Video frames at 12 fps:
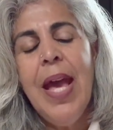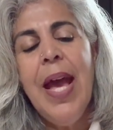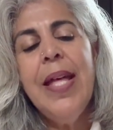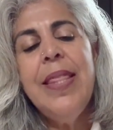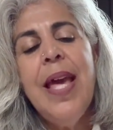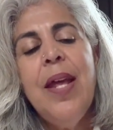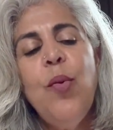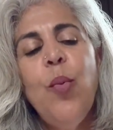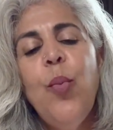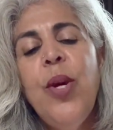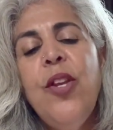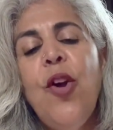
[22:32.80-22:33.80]
And then
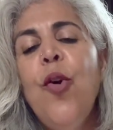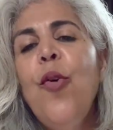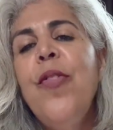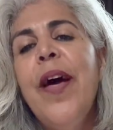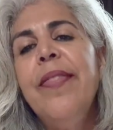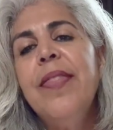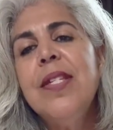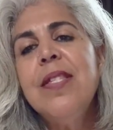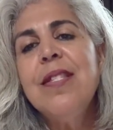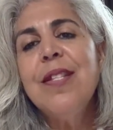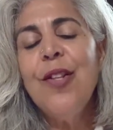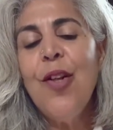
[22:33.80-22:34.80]
we know that the
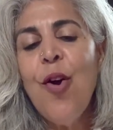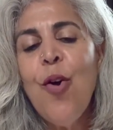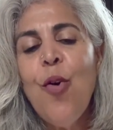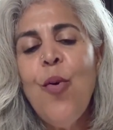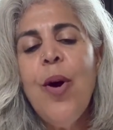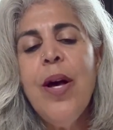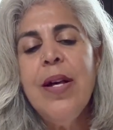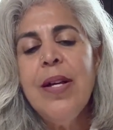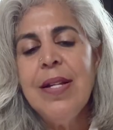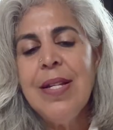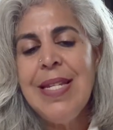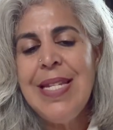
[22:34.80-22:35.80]
slow,
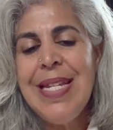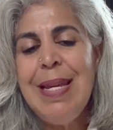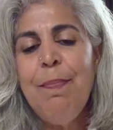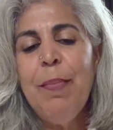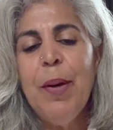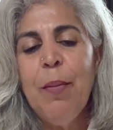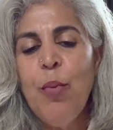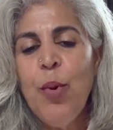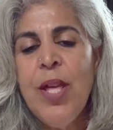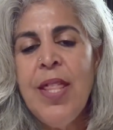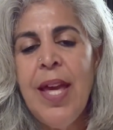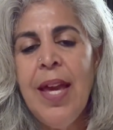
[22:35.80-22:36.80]
deep
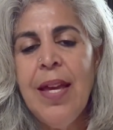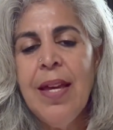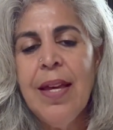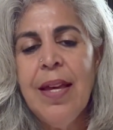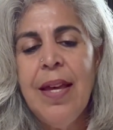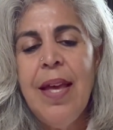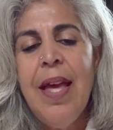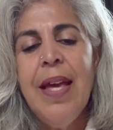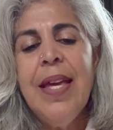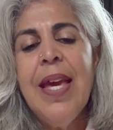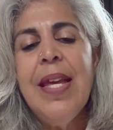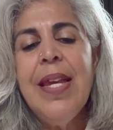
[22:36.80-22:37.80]
breathing
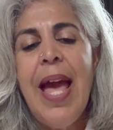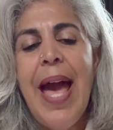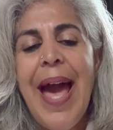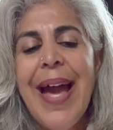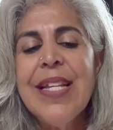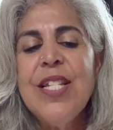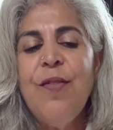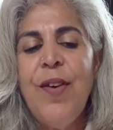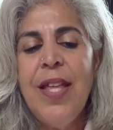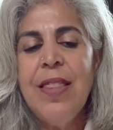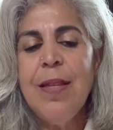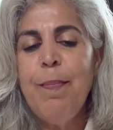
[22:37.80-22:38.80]
can
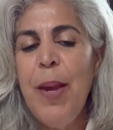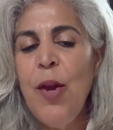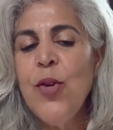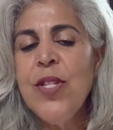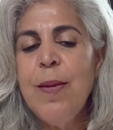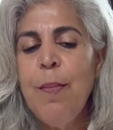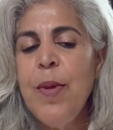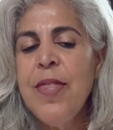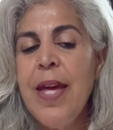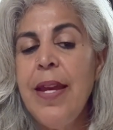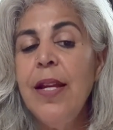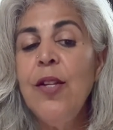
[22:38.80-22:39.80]
activate the
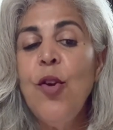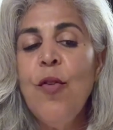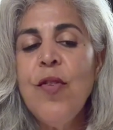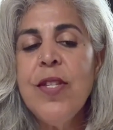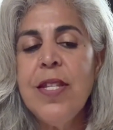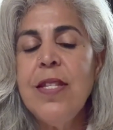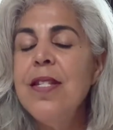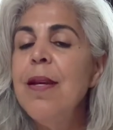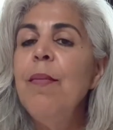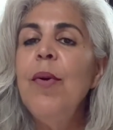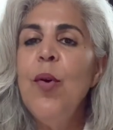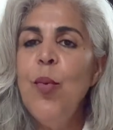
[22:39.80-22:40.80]
parasympathetic nervous
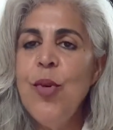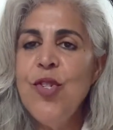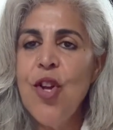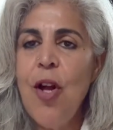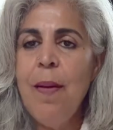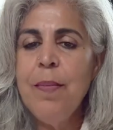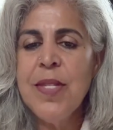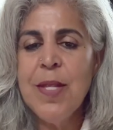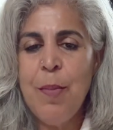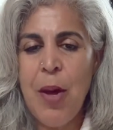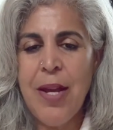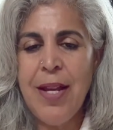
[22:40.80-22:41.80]
system, which calms the
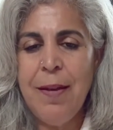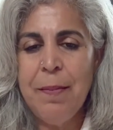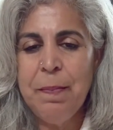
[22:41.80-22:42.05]
body.